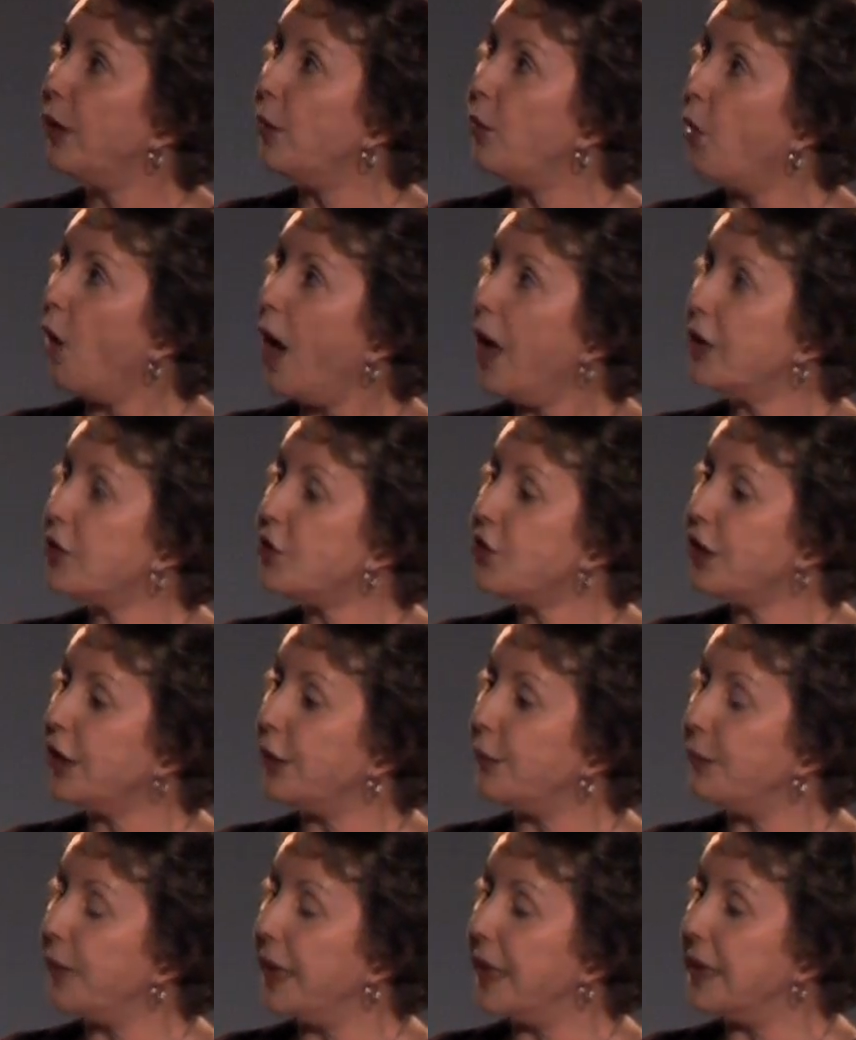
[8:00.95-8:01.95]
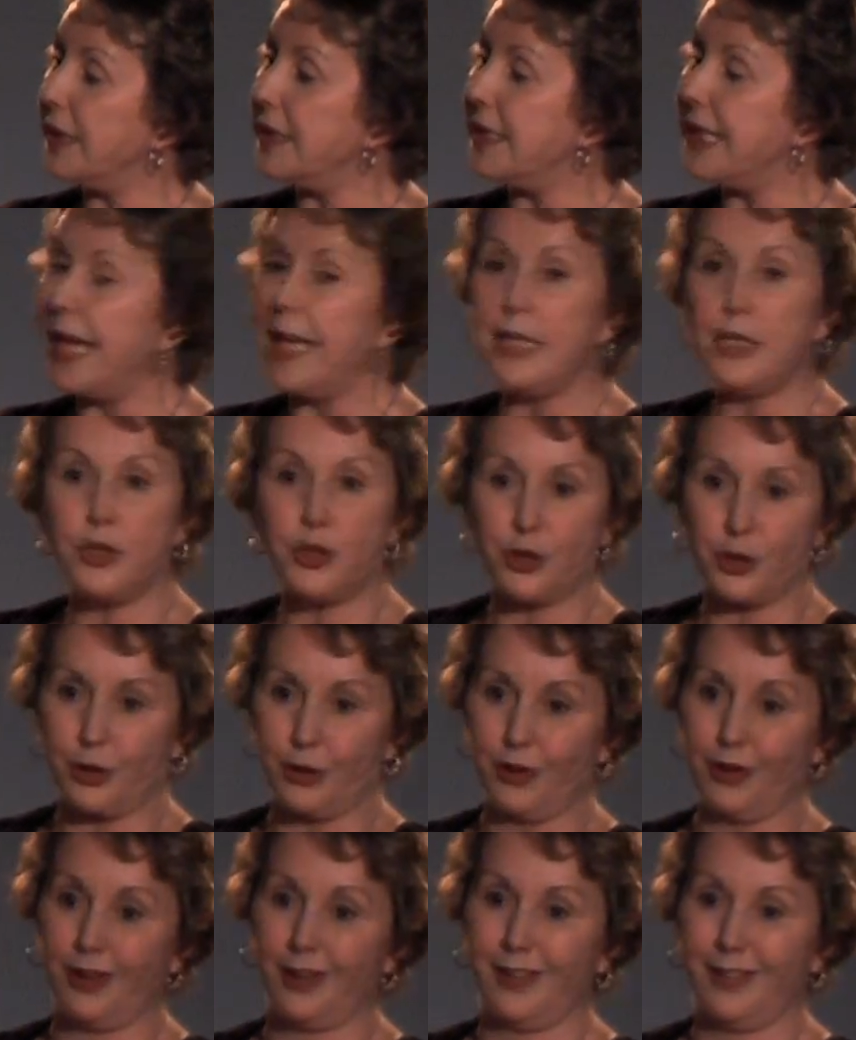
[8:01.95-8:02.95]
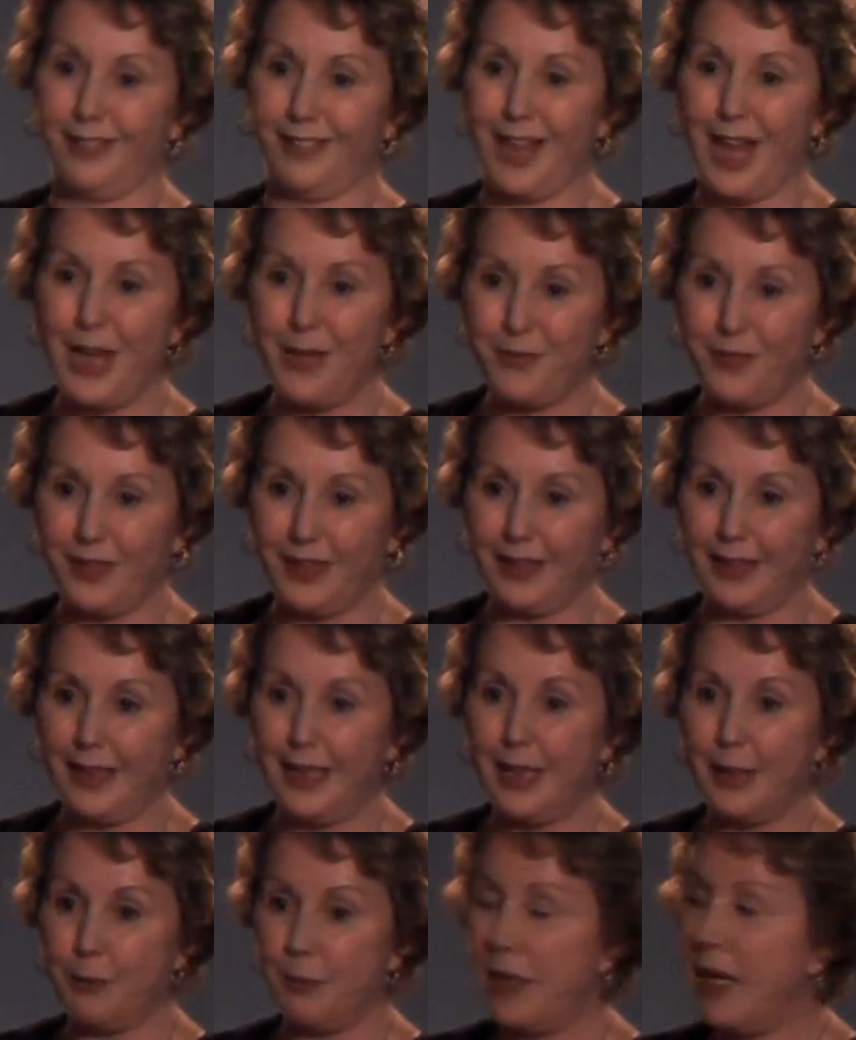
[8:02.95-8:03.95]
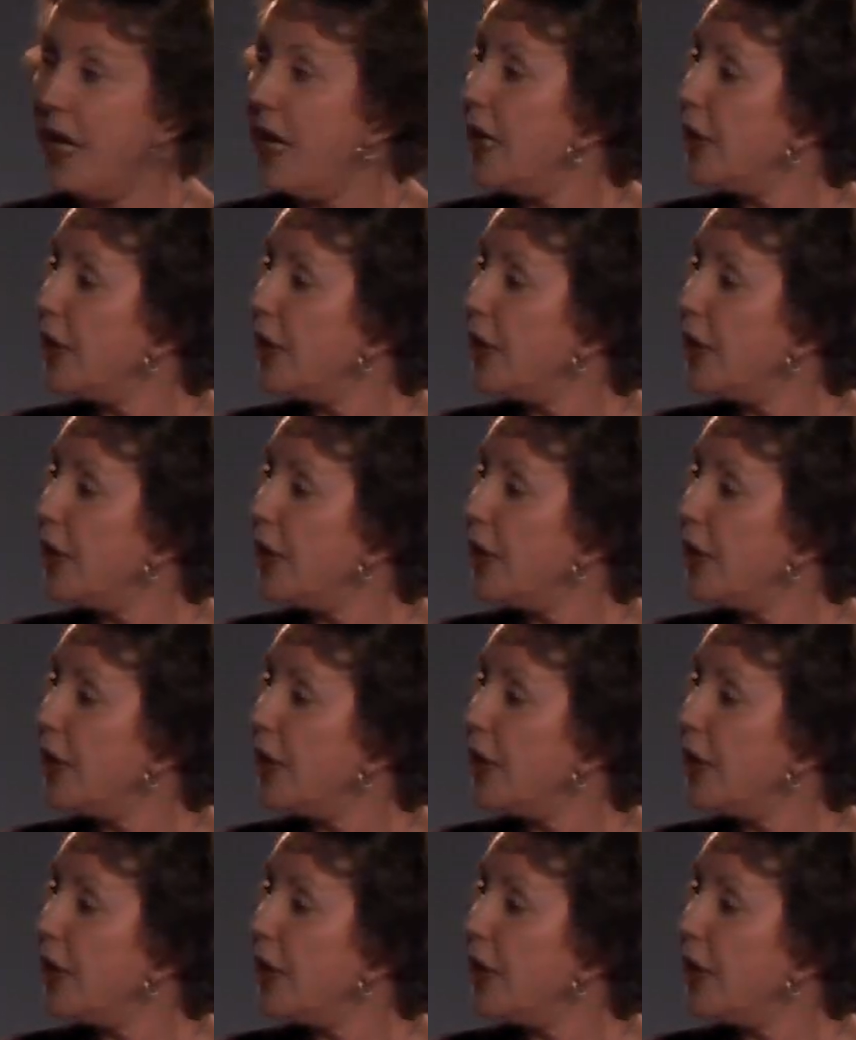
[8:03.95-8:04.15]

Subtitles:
we watch him in danger, life and limb,